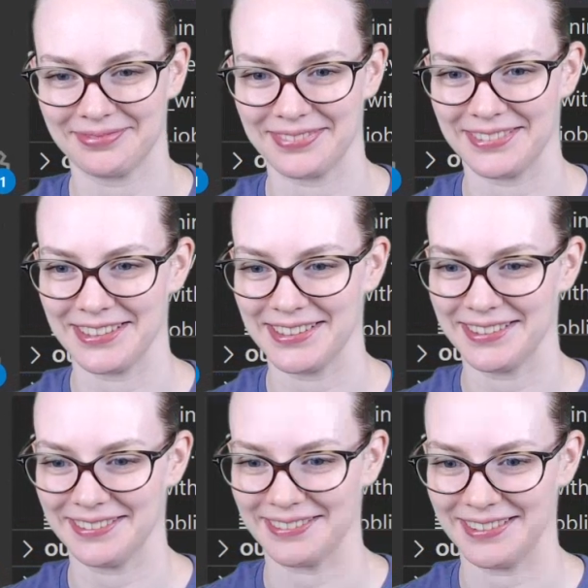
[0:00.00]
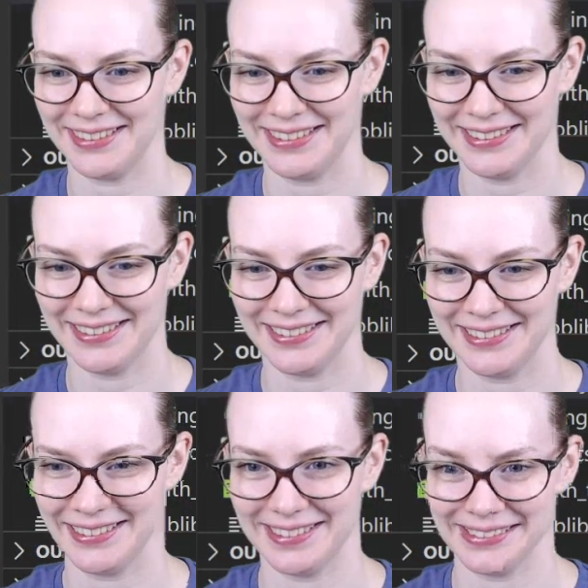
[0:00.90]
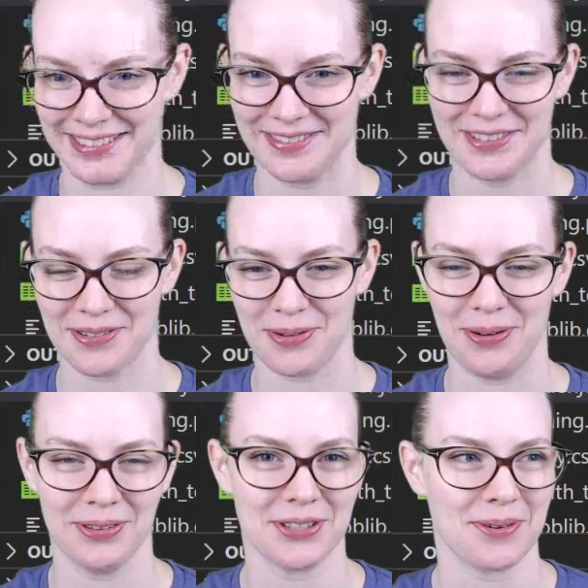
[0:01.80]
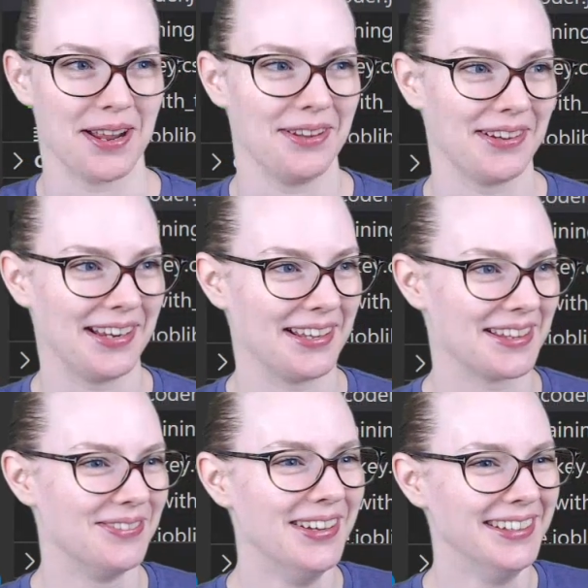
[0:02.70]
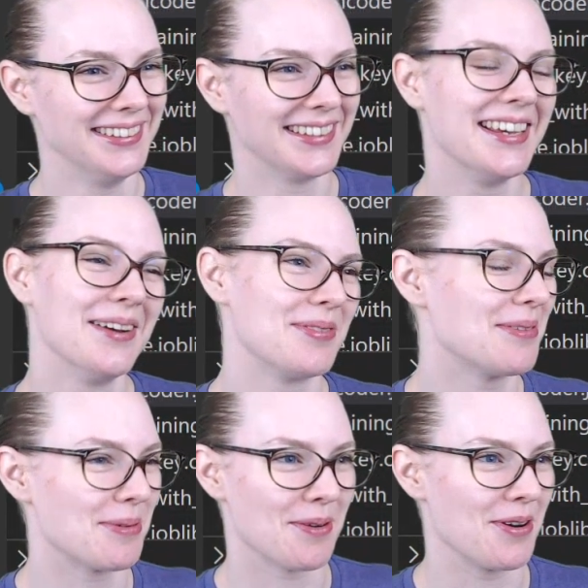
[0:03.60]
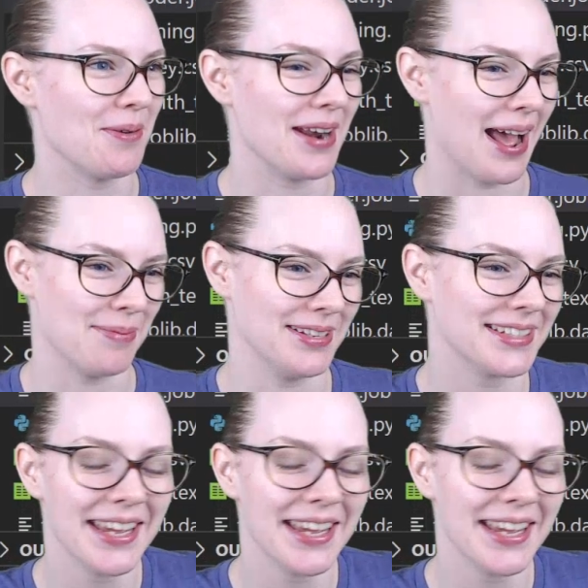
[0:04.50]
Just scroll so we're not looking at them, but then we won't know what happens.